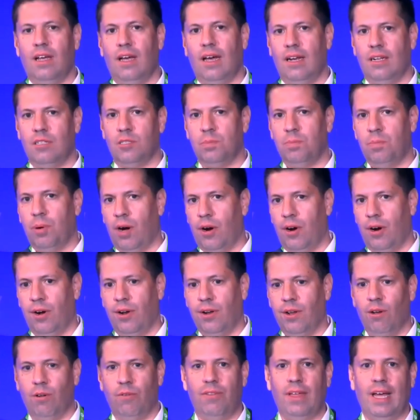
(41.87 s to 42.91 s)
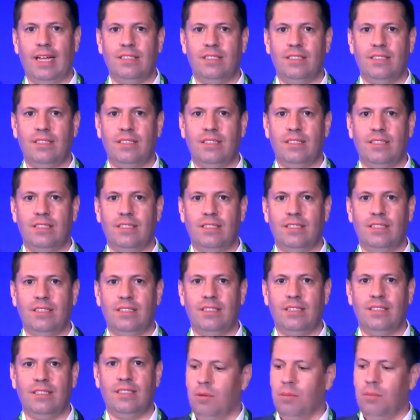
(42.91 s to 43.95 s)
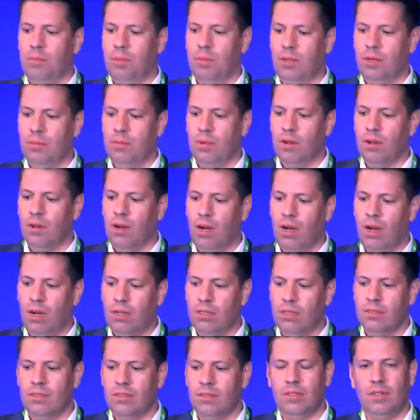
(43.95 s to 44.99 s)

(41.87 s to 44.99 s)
And as part of that deal, Peter McGaw,